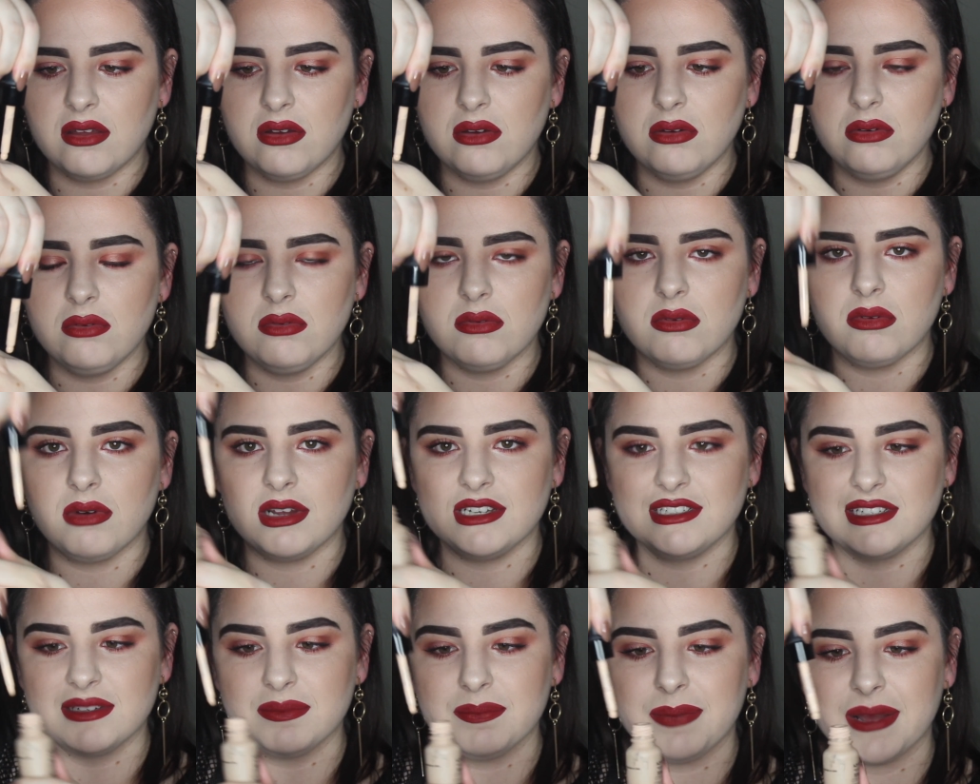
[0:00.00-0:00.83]
oh,
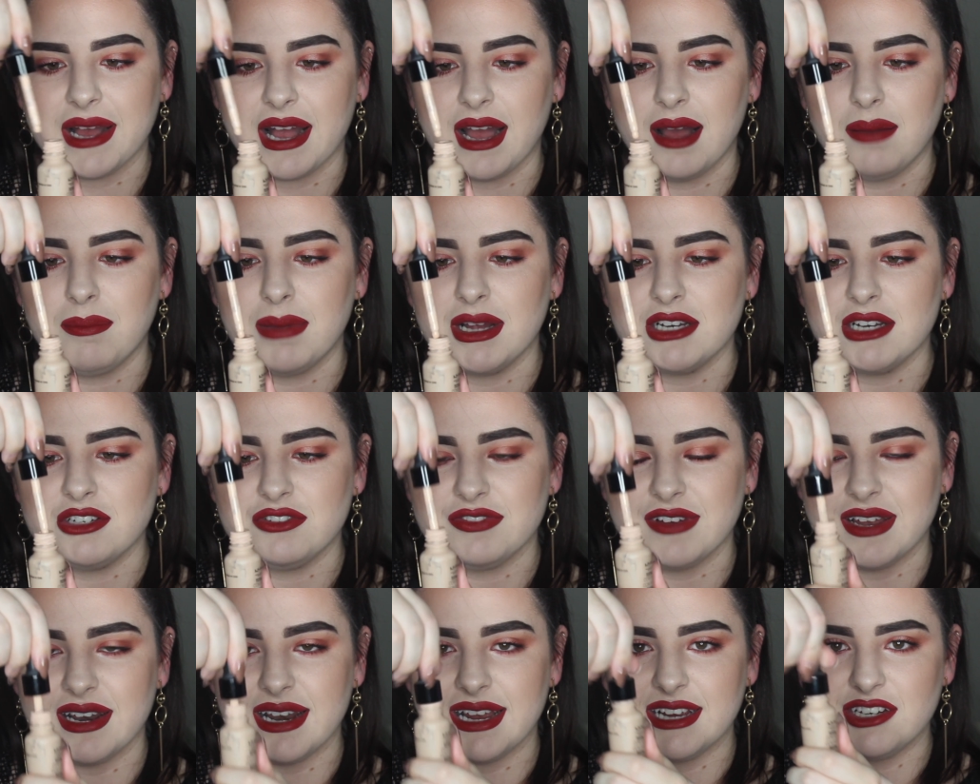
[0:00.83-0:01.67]
I didn't pick up much
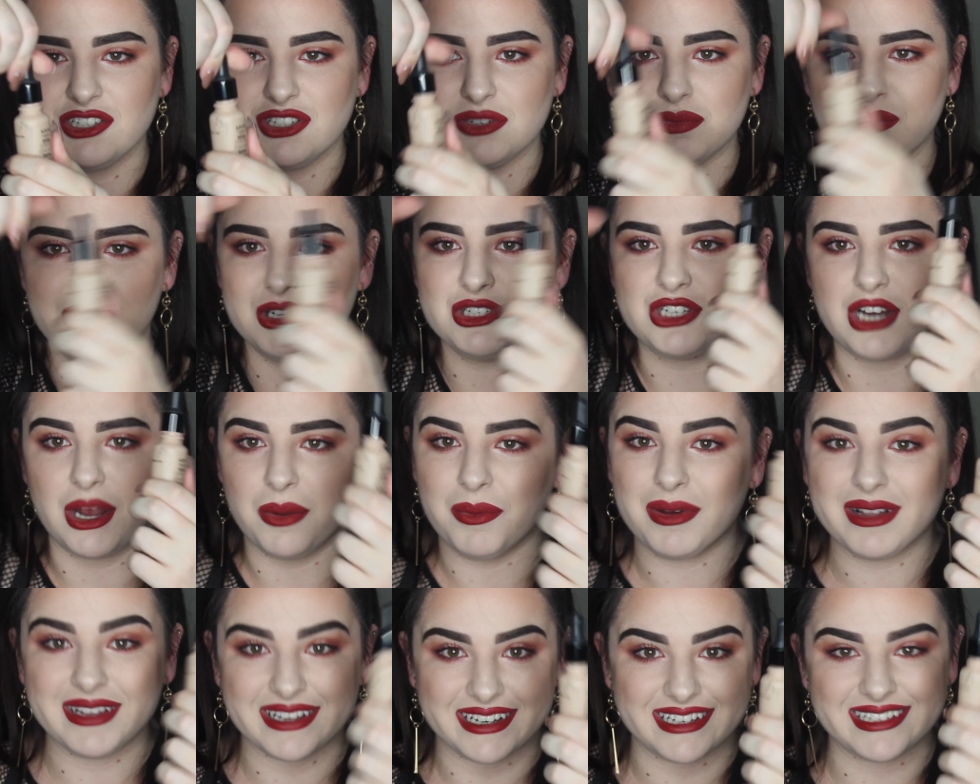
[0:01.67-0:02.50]
foundation, which I
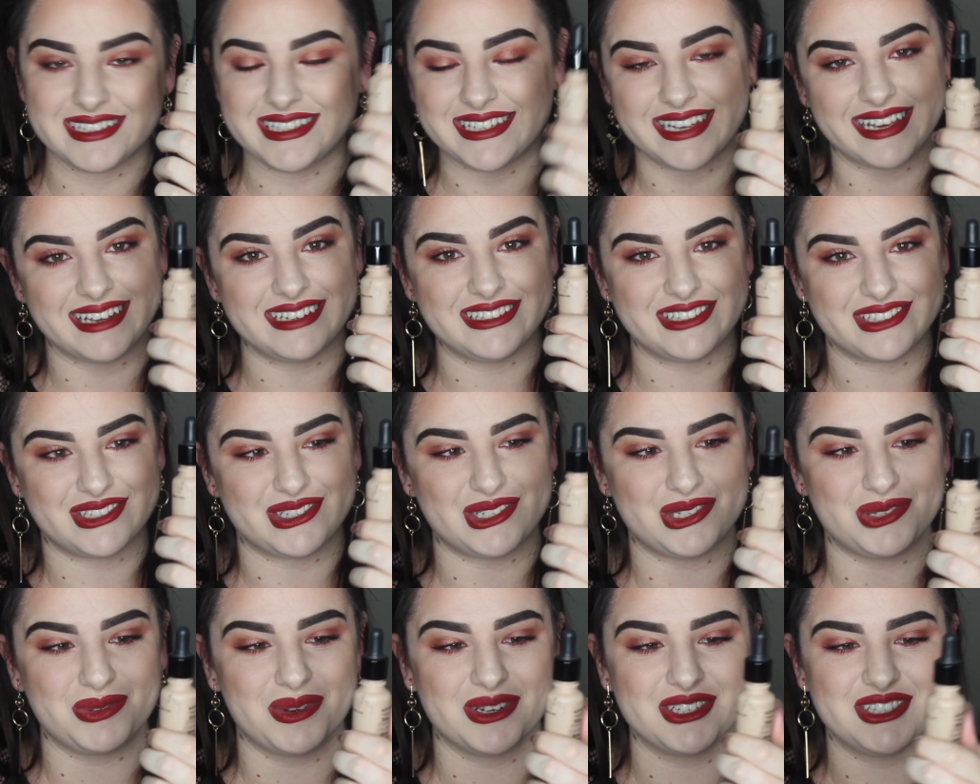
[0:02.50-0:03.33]
will in a second just to
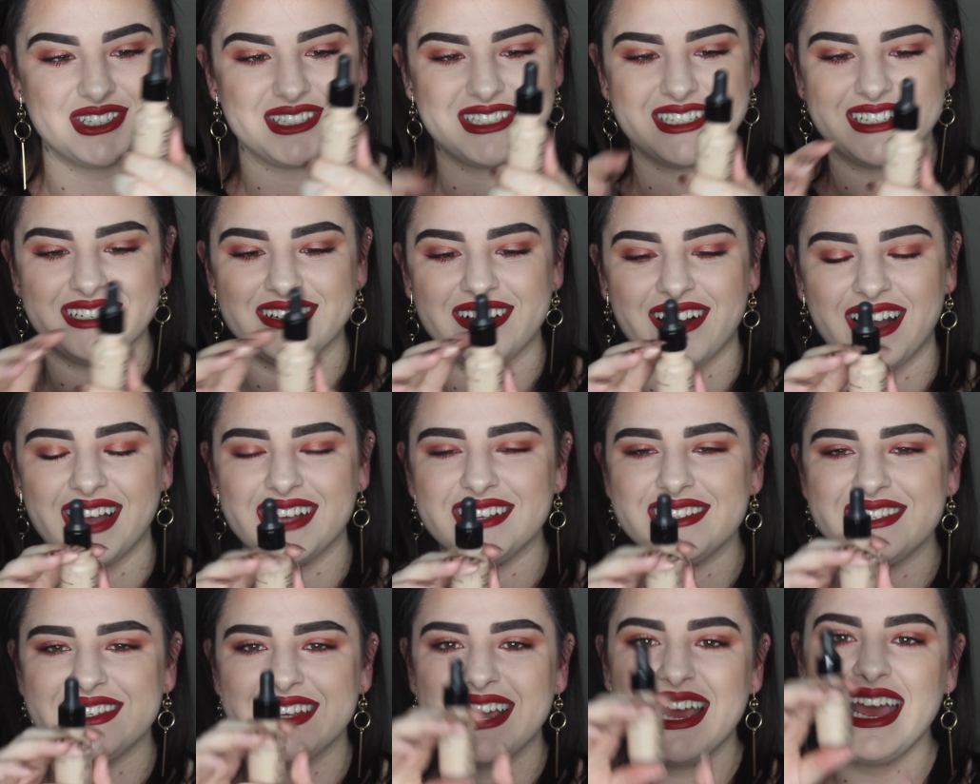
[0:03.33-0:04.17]
swatch it to you
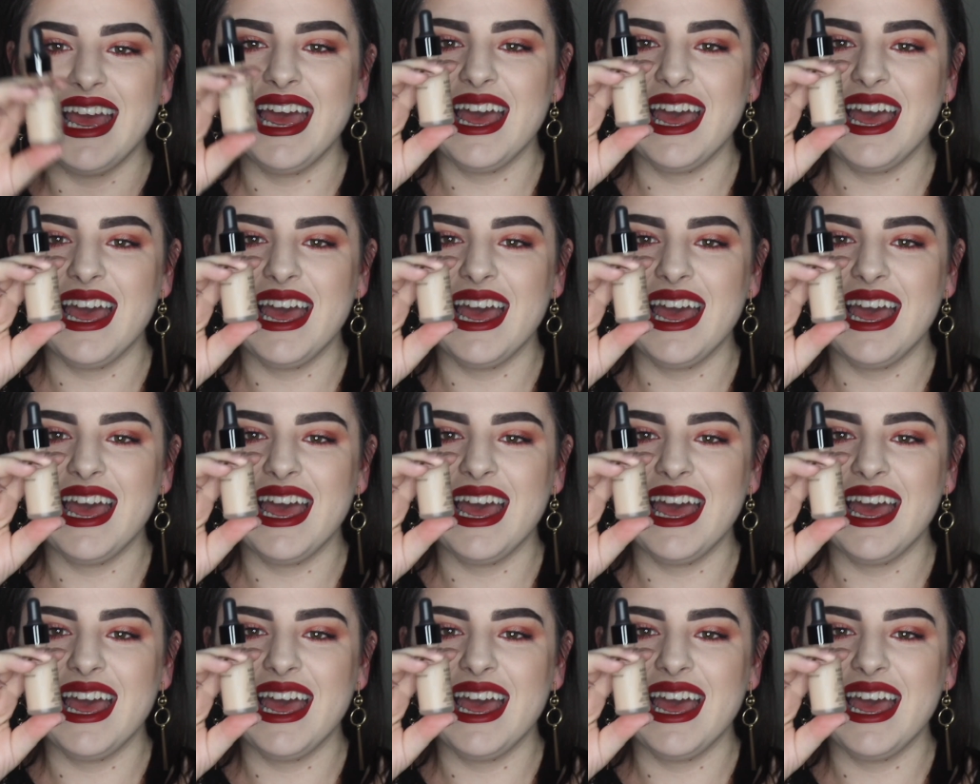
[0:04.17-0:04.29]
guys.